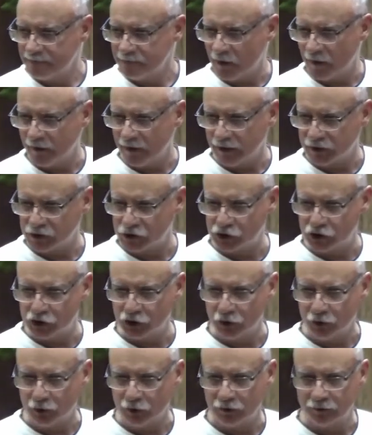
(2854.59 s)
Well, then it's
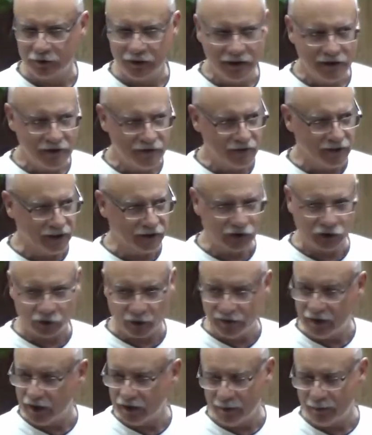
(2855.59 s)
two.
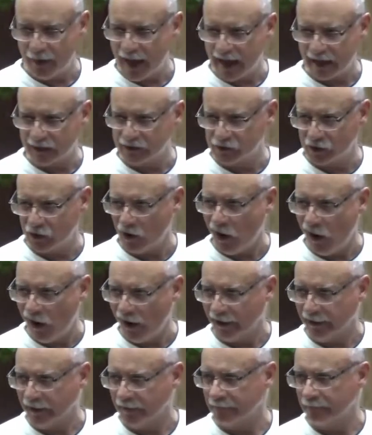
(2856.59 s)
Then the bag's
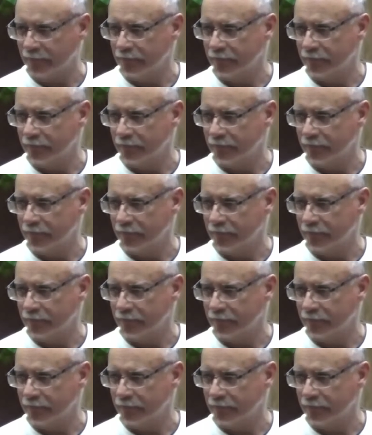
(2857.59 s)
gone,